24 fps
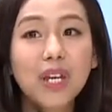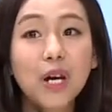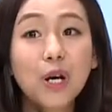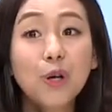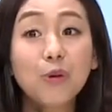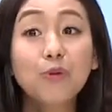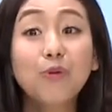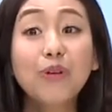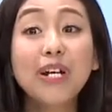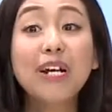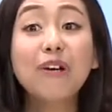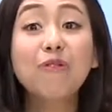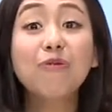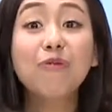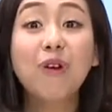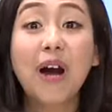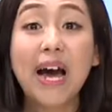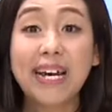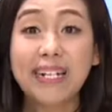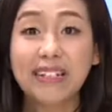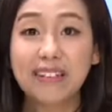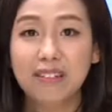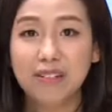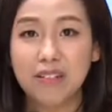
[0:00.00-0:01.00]

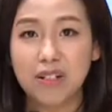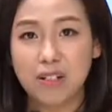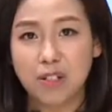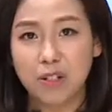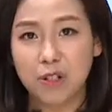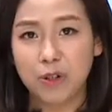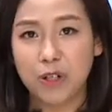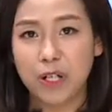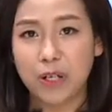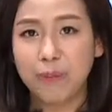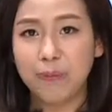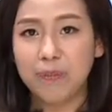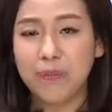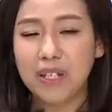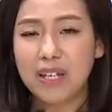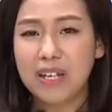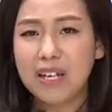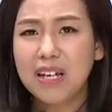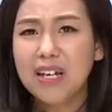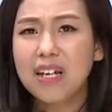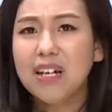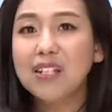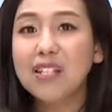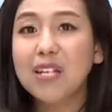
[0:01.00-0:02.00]
rewrite the script.
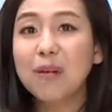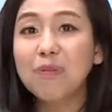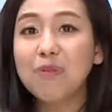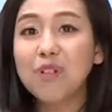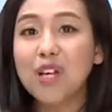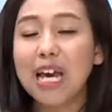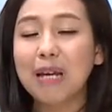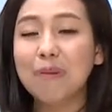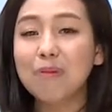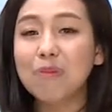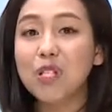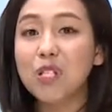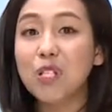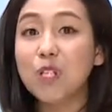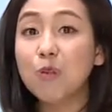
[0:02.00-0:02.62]
Sometimes